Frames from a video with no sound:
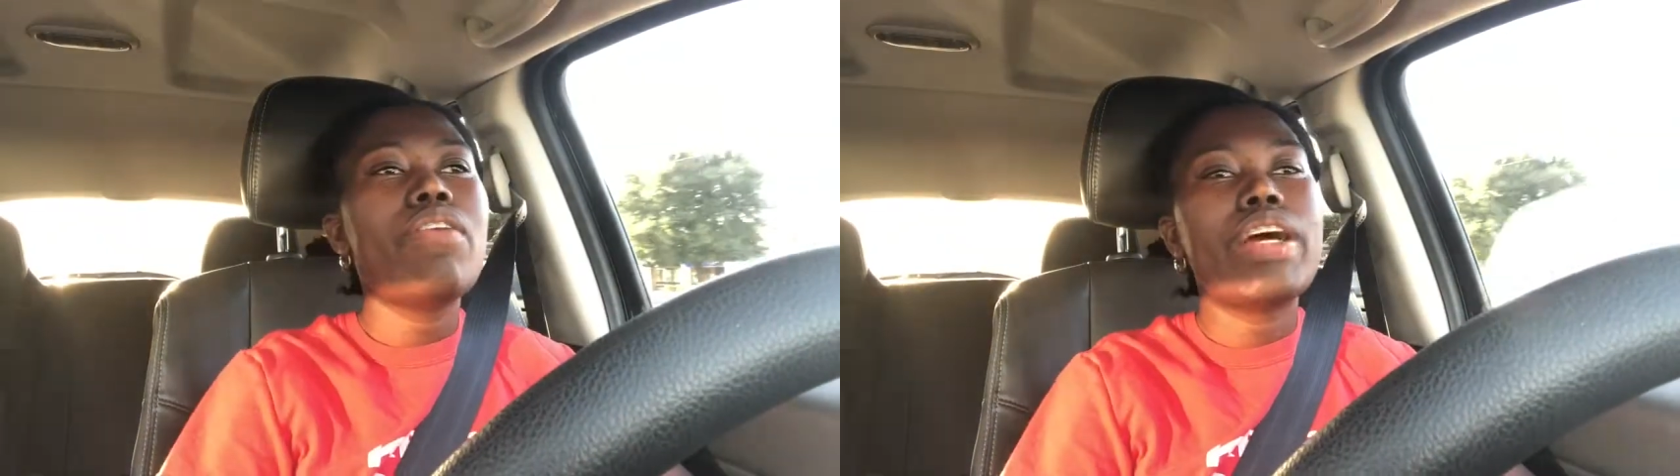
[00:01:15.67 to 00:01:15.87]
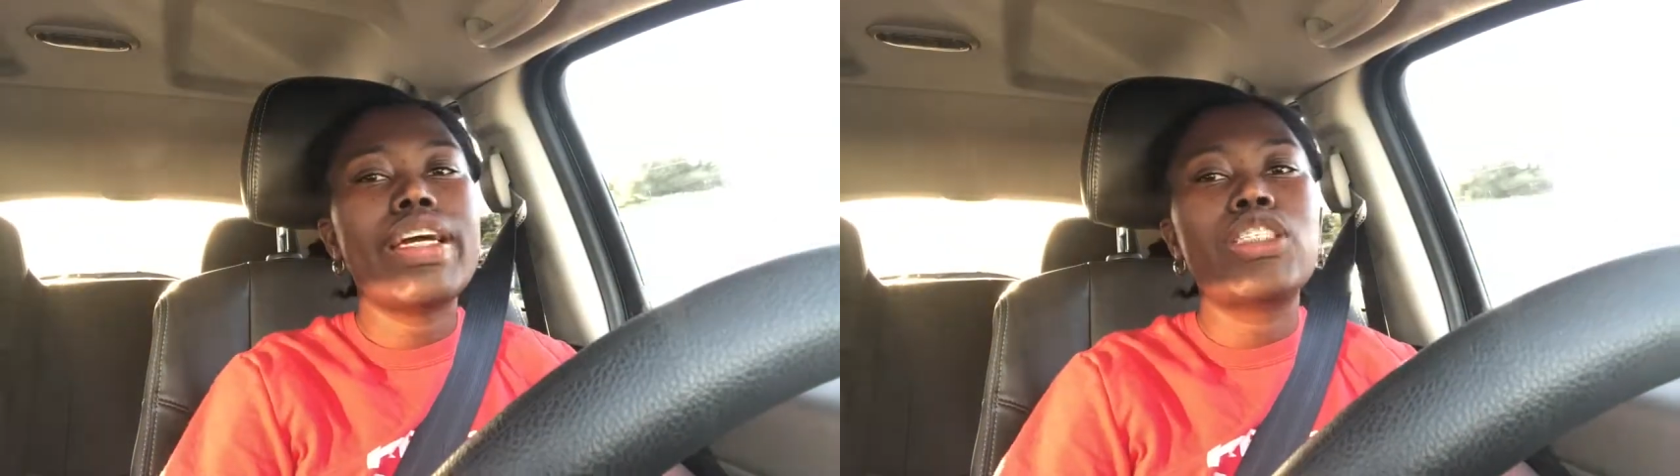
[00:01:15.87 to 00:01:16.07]
All
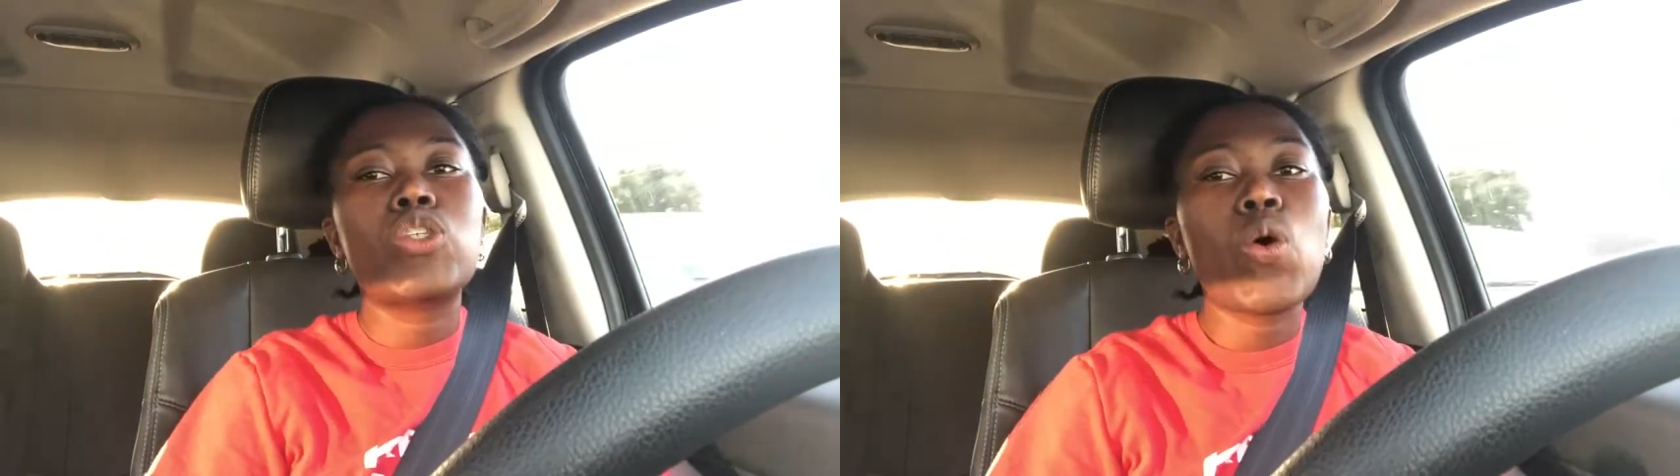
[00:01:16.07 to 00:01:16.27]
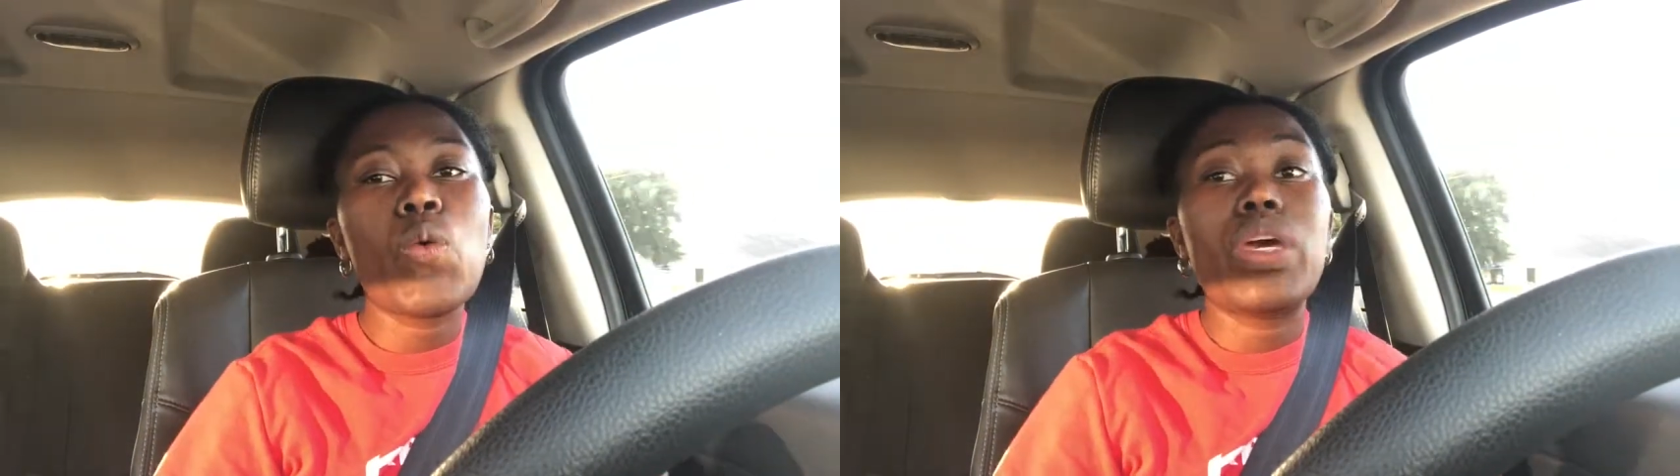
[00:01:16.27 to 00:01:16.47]
right,
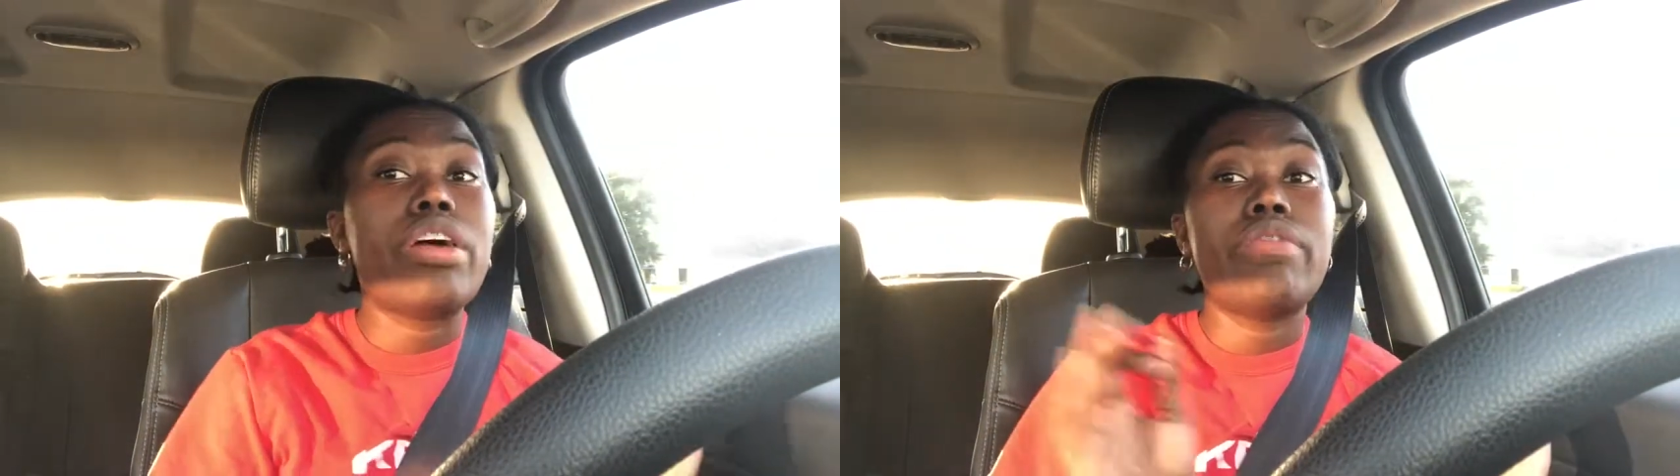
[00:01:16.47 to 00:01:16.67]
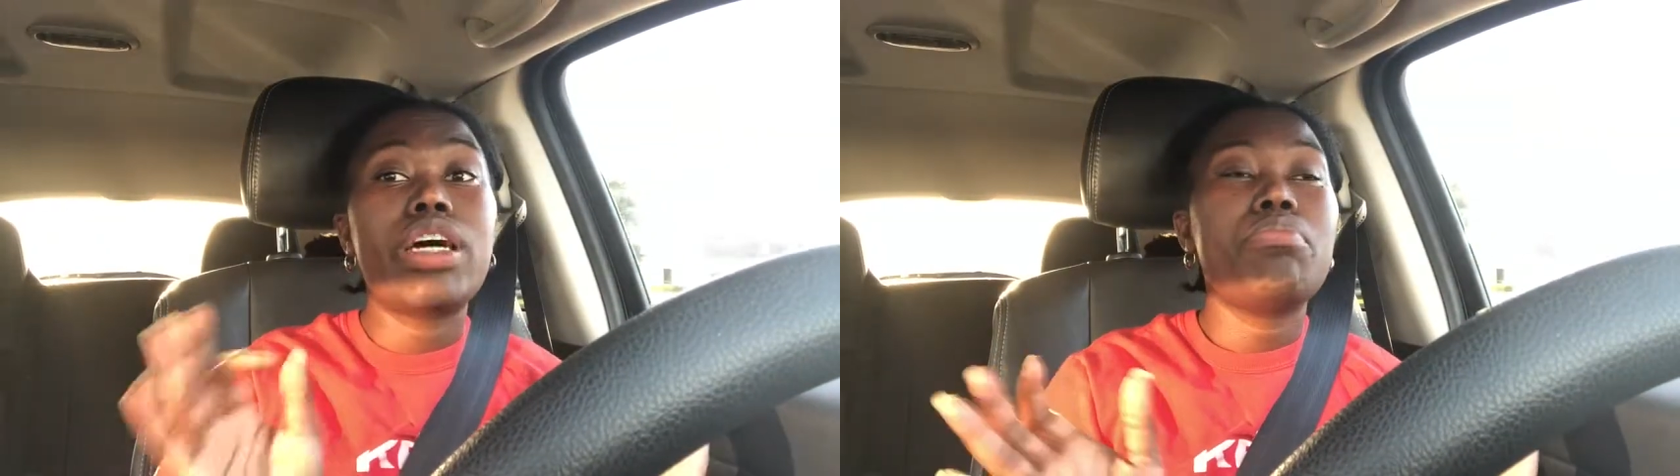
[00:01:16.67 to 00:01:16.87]
so we
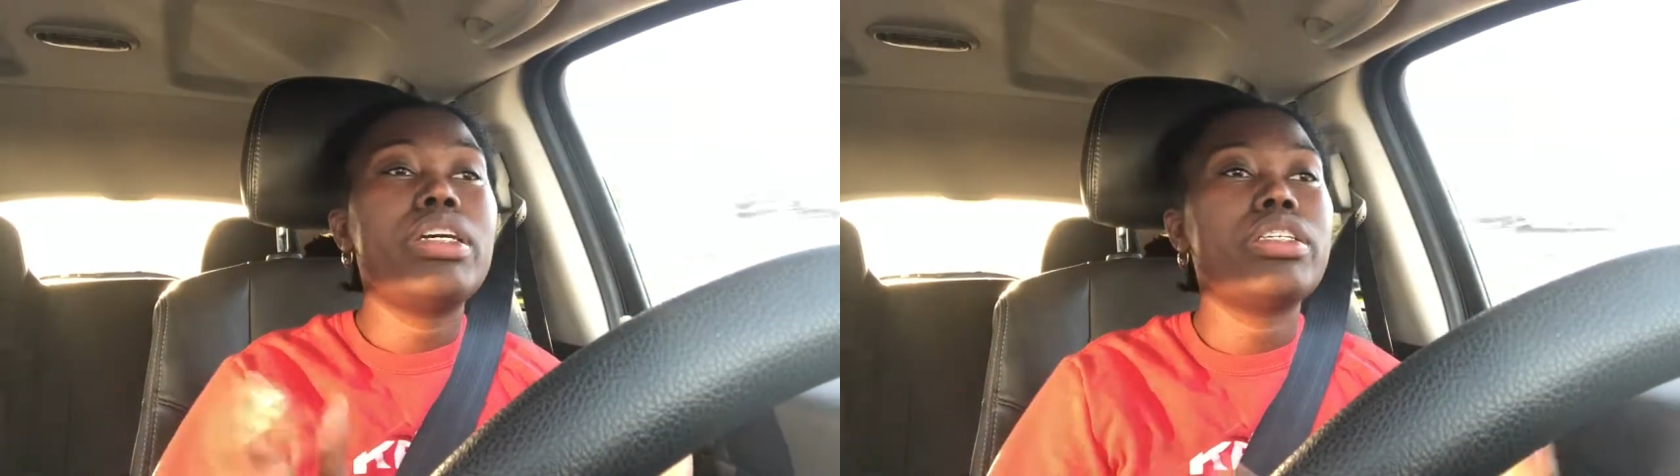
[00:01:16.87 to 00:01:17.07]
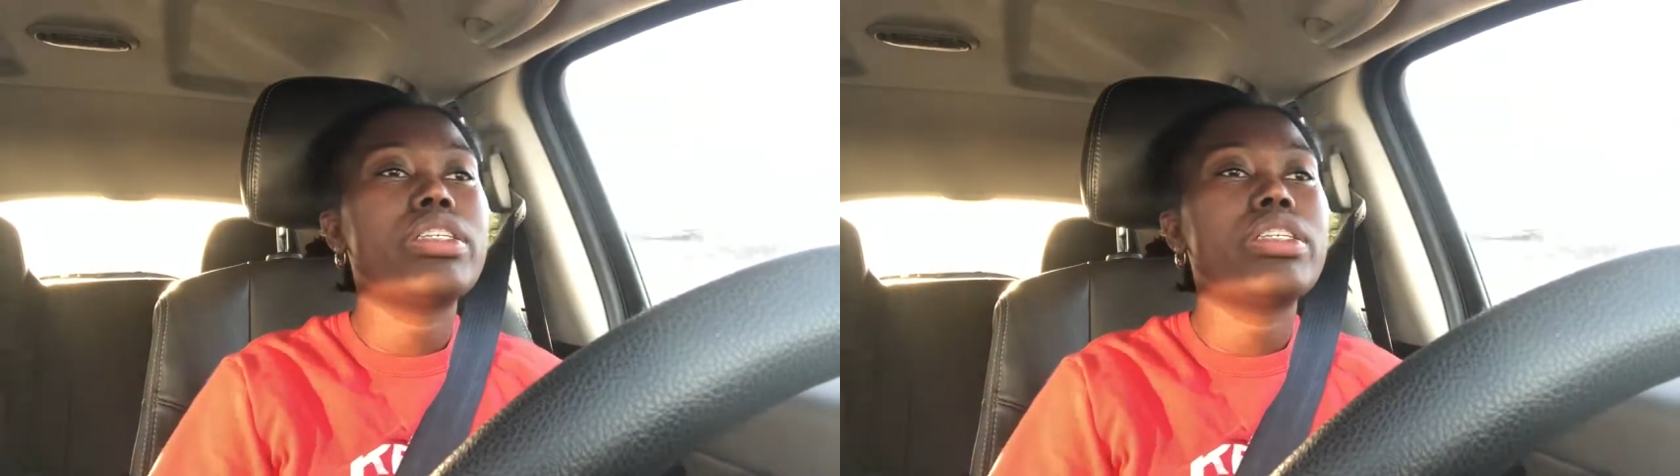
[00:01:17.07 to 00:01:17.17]
have not made it